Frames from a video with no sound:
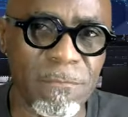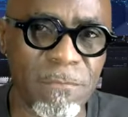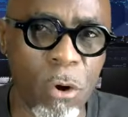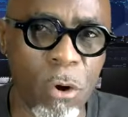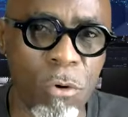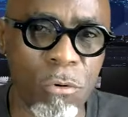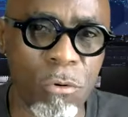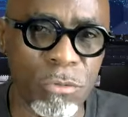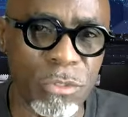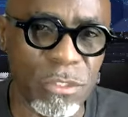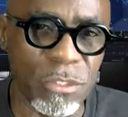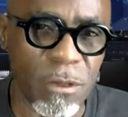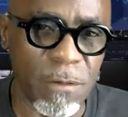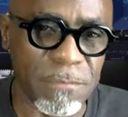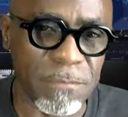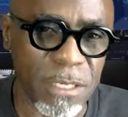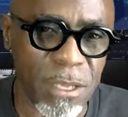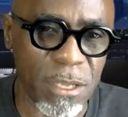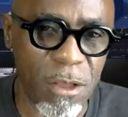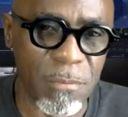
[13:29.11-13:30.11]
thoughts
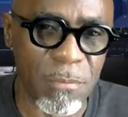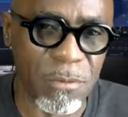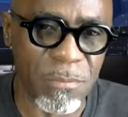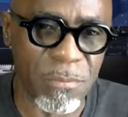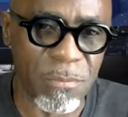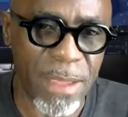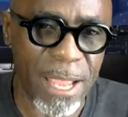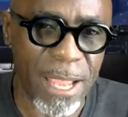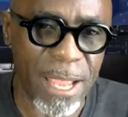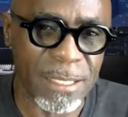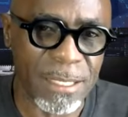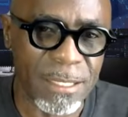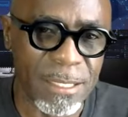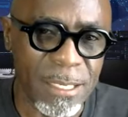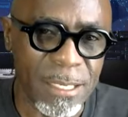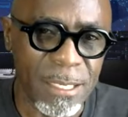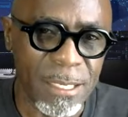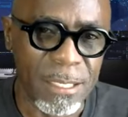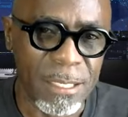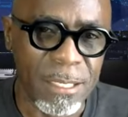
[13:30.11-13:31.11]
of the common man
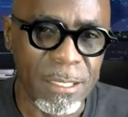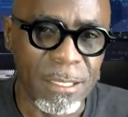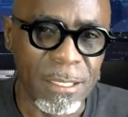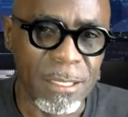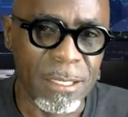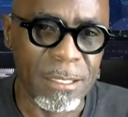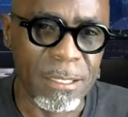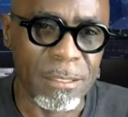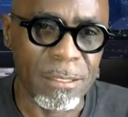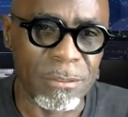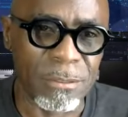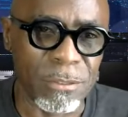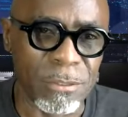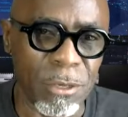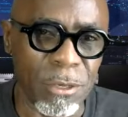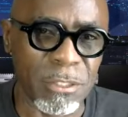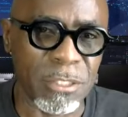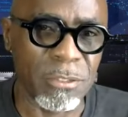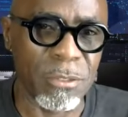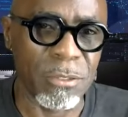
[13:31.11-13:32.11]

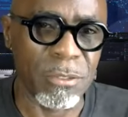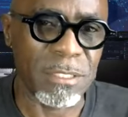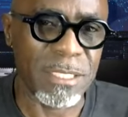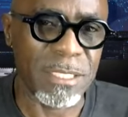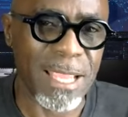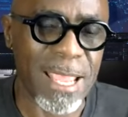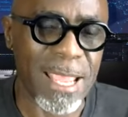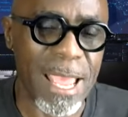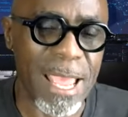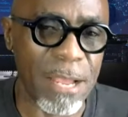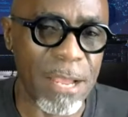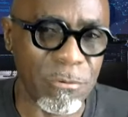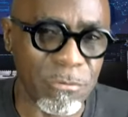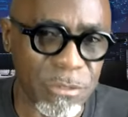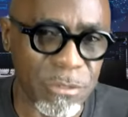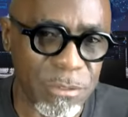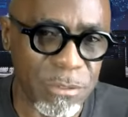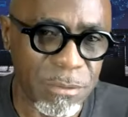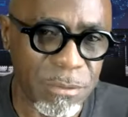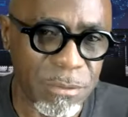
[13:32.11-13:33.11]
does not
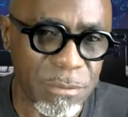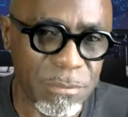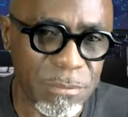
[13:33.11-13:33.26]
count.